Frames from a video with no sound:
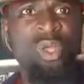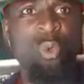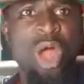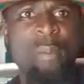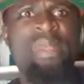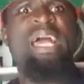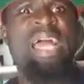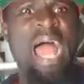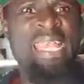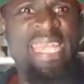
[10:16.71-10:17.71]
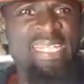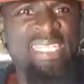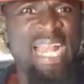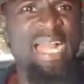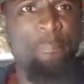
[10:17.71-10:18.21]
Well, a
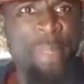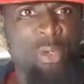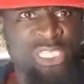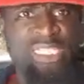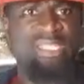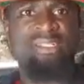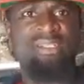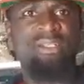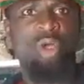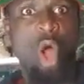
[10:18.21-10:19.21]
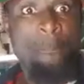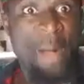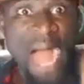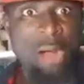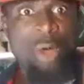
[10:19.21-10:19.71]
natural beauty, or
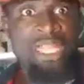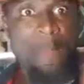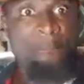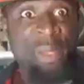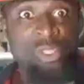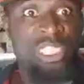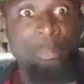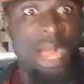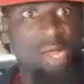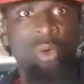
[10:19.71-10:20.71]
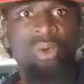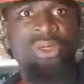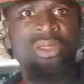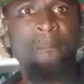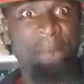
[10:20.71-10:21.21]
bar where your beauty panel,
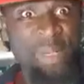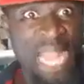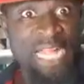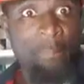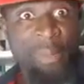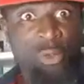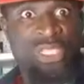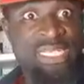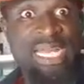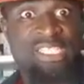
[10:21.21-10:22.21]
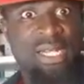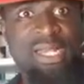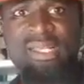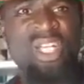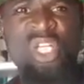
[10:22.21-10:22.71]
black beauty
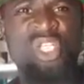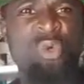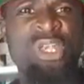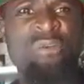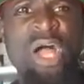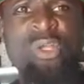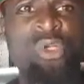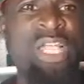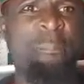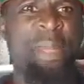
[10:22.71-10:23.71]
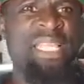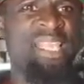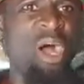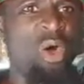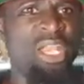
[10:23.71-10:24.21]
natural, she will never use a
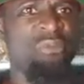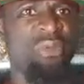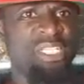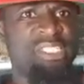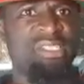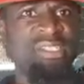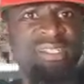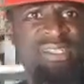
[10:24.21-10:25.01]
penta on her face.